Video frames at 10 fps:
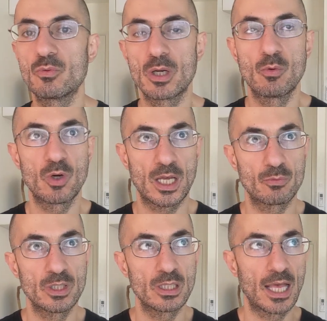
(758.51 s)
I
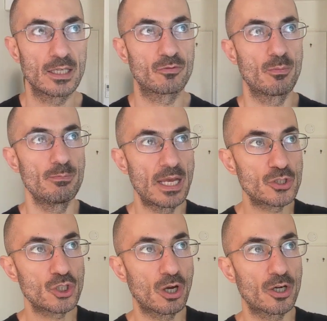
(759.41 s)
really like, from
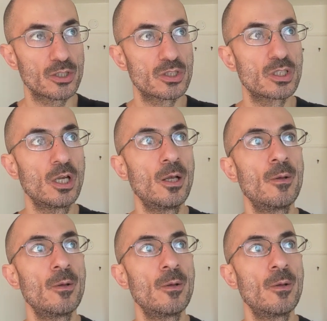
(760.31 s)
med charts